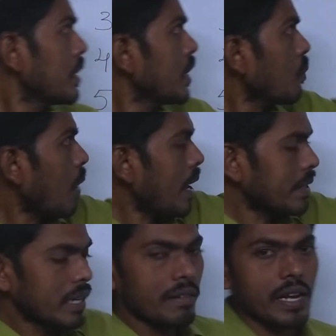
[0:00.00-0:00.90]
here
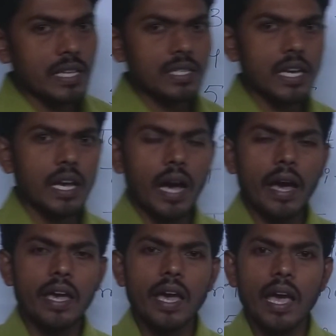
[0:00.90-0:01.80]
whatever I say
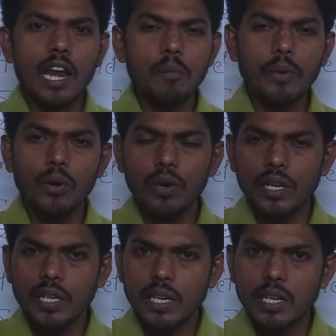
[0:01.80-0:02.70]
I help you
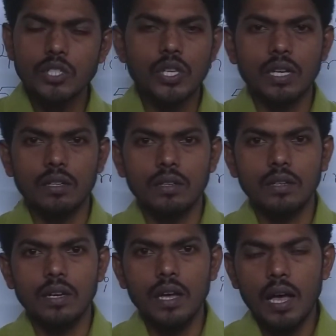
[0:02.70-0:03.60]
in each thing
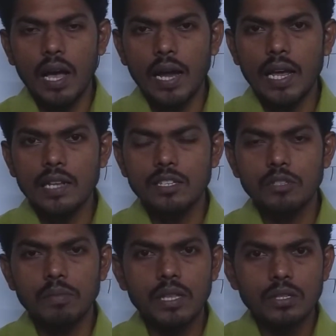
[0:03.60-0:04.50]

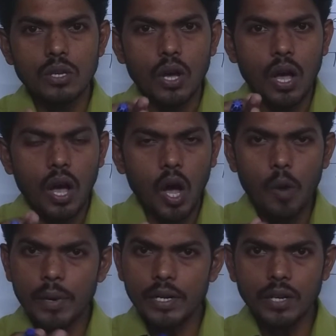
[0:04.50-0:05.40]
analysis means how
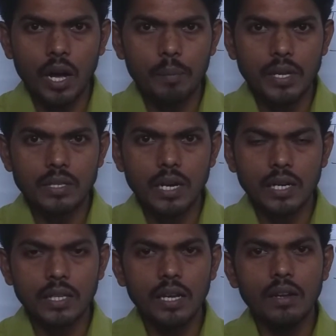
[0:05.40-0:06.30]
many topics
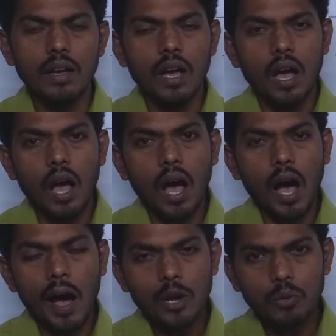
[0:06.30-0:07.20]
are there
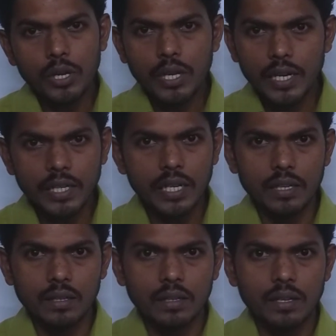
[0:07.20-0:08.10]
are we
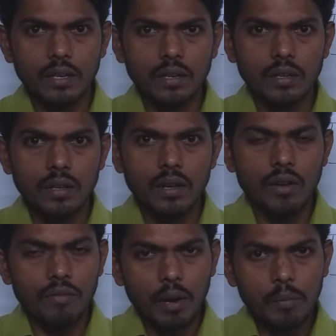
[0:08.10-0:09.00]
getting
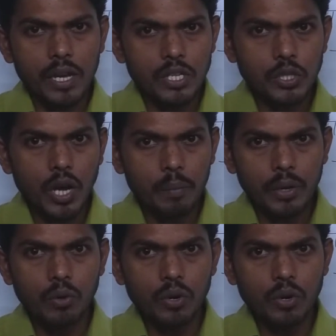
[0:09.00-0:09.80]
from each topic